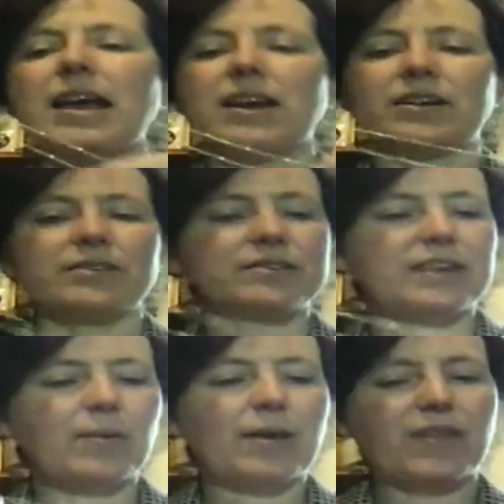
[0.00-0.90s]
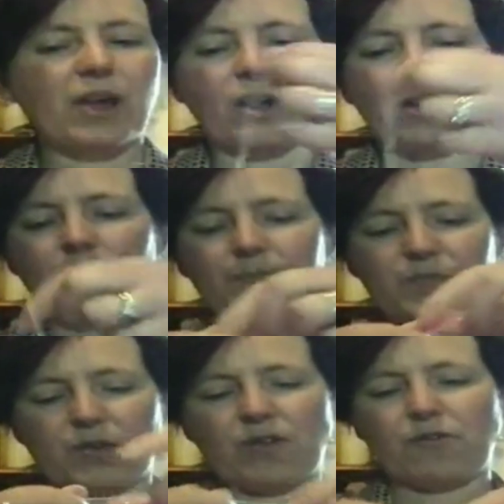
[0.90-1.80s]
kind of stay where they are,
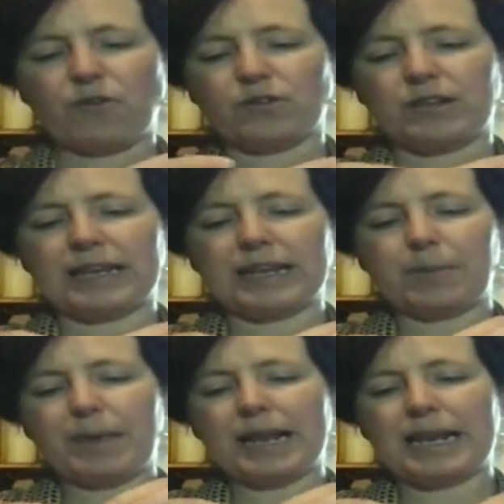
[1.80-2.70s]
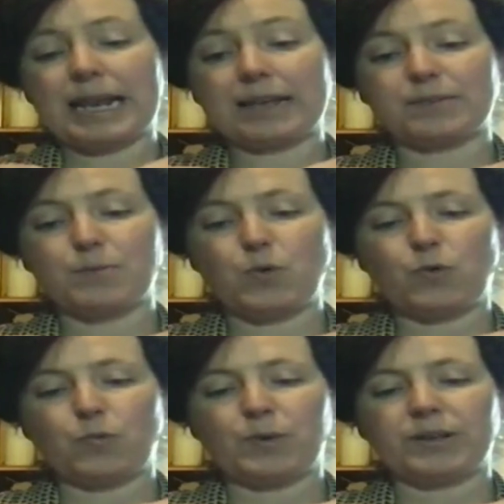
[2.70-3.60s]
so they've got a little bit less
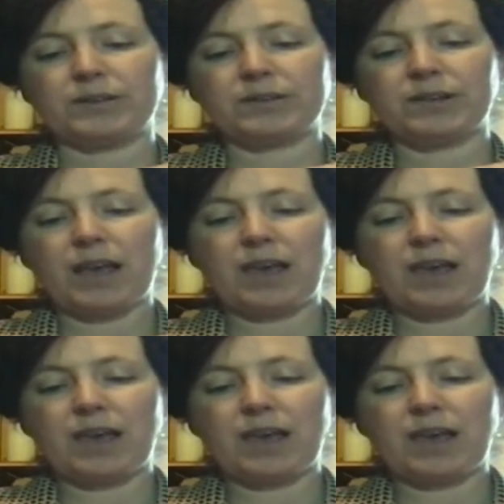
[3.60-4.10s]
movement,